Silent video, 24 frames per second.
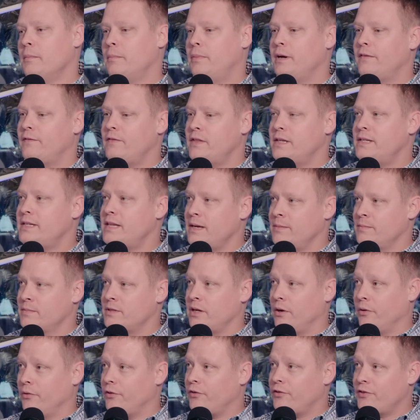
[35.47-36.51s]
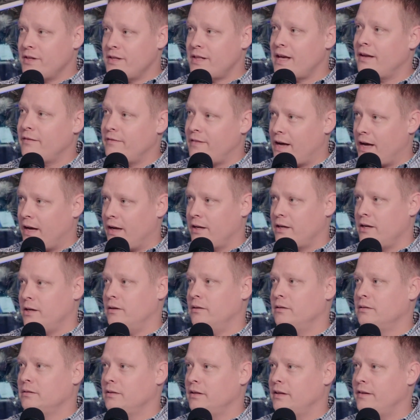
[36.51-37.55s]
But if the teams don't see that
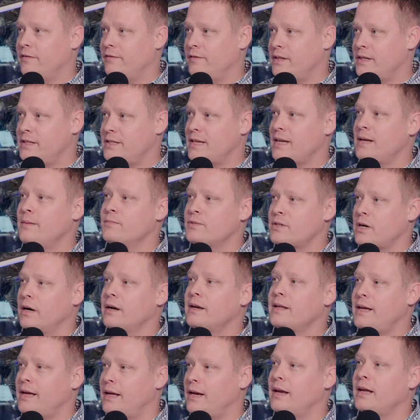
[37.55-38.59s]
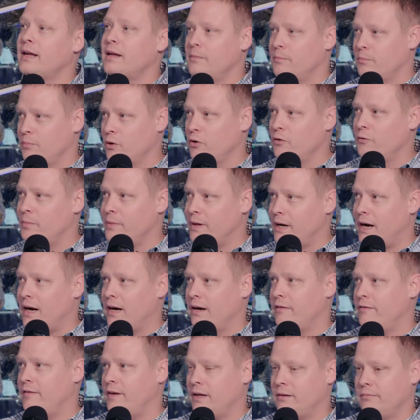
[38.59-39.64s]
value, if the teams aren't getting improvement
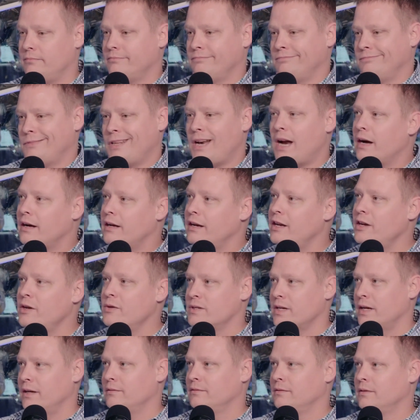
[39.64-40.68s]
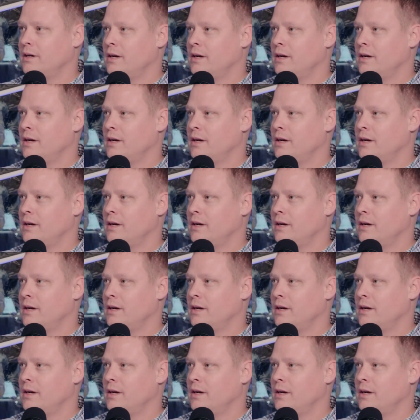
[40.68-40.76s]
out of it, they're not going to use it.